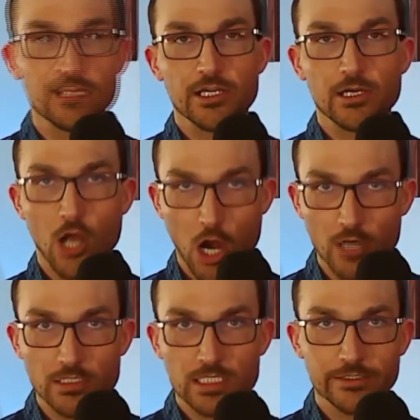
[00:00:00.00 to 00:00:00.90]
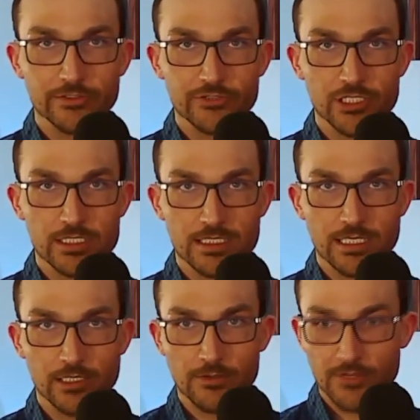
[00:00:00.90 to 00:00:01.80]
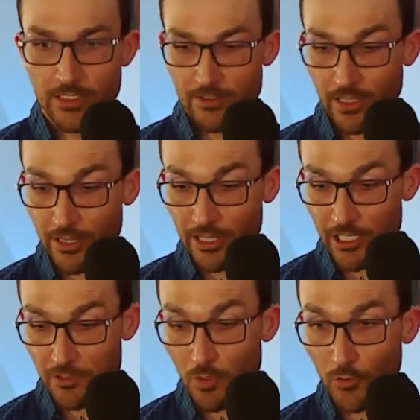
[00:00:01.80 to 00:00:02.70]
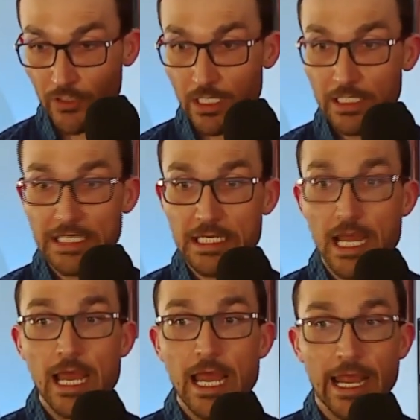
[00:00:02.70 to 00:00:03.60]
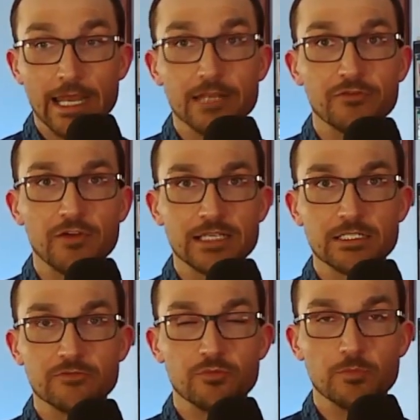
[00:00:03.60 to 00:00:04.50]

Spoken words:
There are solutions that are out there that are both clean and effective,